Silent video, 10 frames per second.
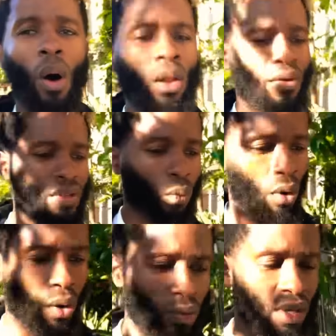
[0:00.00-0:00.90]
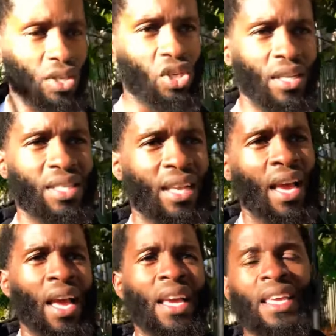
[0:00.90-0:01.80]
all over the world just
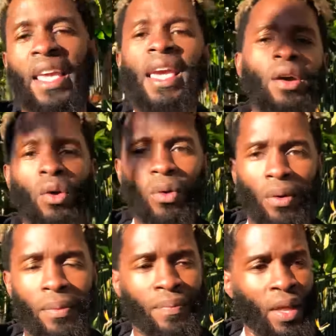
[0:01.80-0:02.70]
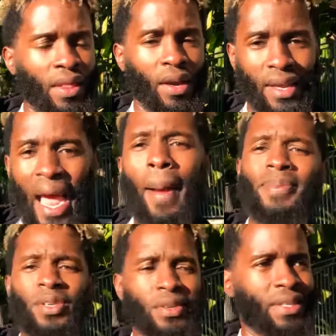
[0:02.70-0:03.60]
kill their
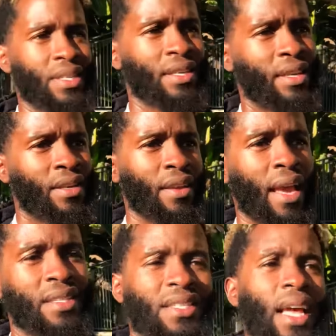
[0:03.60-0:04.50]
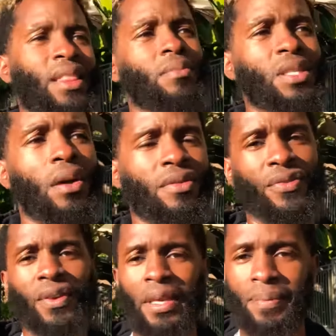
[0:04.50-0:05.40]
captors and set themselves
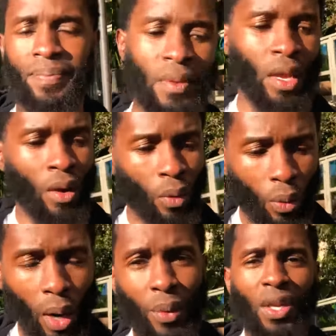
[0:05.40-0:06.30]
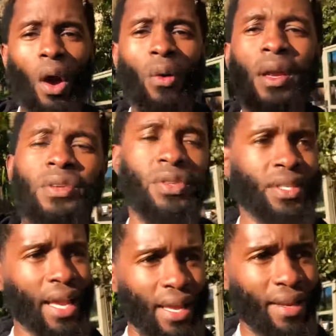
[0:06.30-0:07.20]
free? Well, what we don't
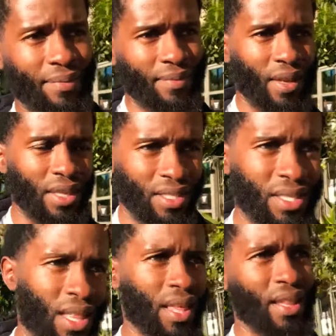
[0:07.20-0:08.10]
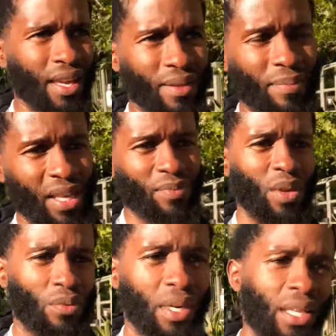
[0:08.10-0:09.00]
understand, and this is the thing that makes
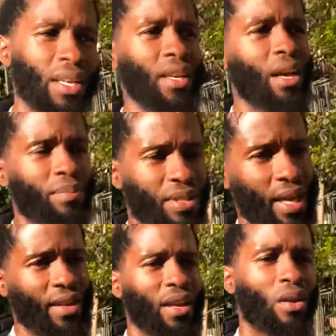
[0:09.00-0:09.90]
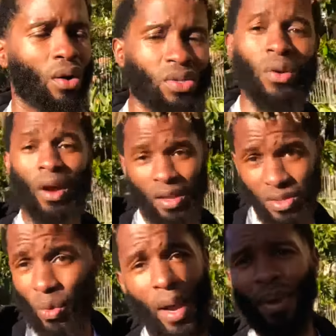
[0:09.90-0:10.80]
me really upset and also
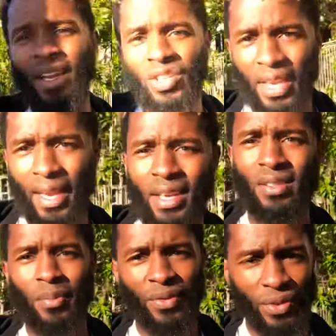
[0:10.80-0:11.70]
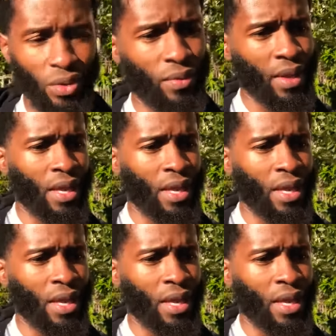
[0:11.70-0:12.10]
is why I'm educating some of you,